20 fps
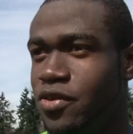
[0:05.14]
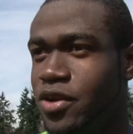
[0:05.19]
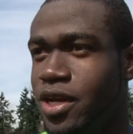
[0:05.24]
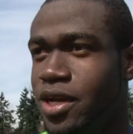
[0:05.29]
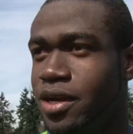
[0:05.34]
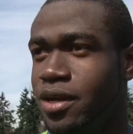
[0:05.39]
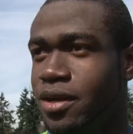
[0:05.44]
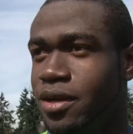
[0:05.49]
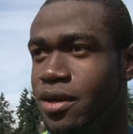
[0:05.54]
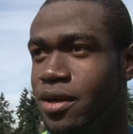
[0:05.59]
every
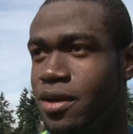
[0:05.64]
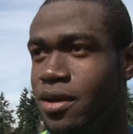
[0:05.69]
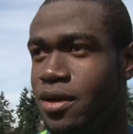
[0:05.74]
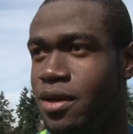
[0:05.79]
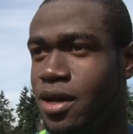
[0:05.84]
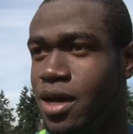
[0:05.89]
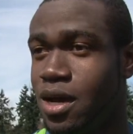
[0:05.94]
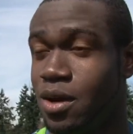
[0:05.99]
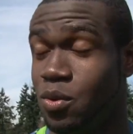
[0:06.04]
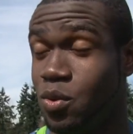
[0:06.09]
day.
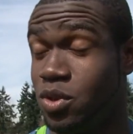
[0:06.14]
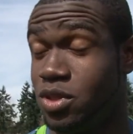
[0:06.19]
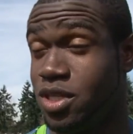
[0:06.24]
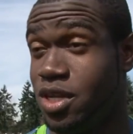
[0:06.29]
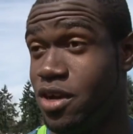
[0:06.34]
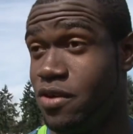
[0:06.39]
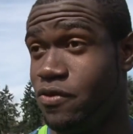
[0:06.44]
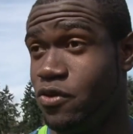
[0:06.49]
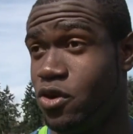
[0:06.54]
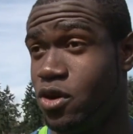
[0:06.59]
I was
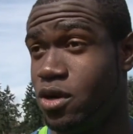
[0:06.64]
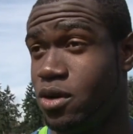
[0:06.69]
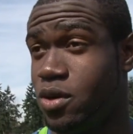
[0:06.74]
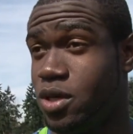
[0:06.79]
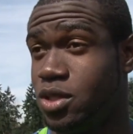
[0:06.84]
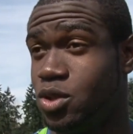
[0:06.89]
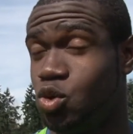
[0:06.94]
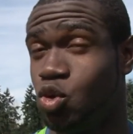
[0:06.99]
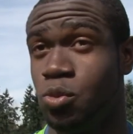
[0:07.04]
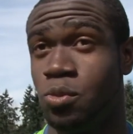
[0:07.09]
here for
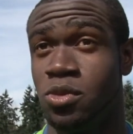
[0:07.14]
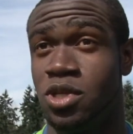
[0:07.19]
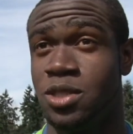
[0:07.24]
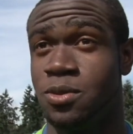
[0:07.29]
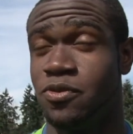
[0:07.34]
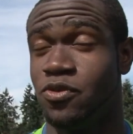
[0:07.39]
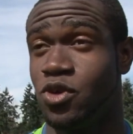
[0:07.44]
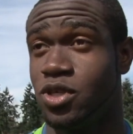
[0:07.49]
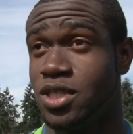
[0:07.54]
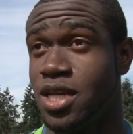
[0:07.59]
what, 2
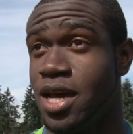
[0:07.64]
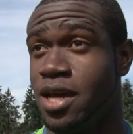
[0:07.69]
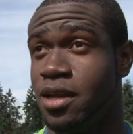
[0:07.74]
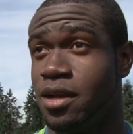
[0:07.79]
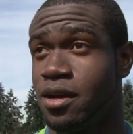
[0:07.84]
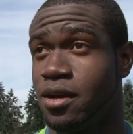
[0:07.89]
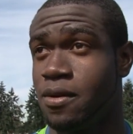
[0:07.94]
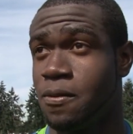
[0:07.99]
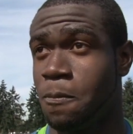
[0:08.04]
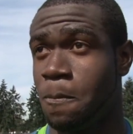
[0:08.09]
months before
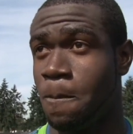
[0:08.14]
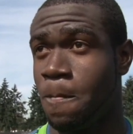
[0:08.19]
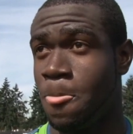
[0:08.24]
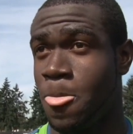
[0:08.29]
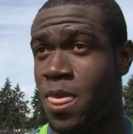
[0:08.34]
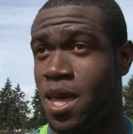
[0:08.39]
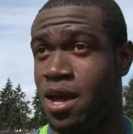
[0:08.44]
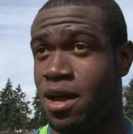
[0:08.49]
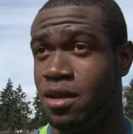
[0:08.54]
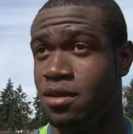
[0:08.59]
signing,
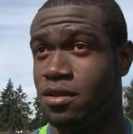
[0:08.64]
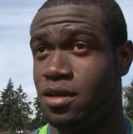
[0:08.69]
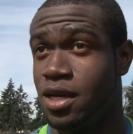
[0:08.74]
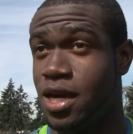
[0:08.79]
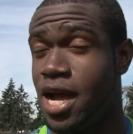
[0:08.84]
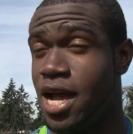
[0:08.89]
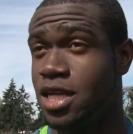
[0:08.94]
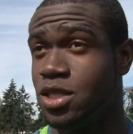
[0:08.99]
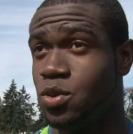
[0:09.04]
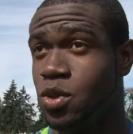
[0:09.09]
and the
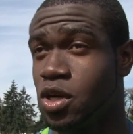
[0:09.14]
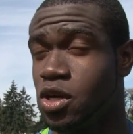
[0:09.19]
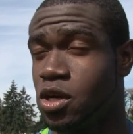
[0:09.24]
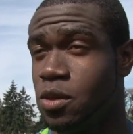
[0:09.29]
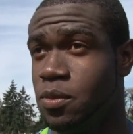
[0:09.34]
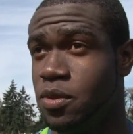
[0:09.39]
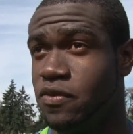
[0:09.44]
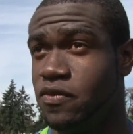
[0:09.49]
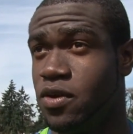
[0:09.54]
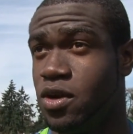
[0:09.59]
guys
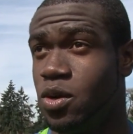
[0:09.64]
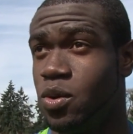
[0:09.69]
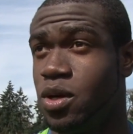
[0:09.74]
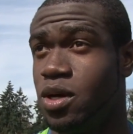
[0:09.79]
welcomed me very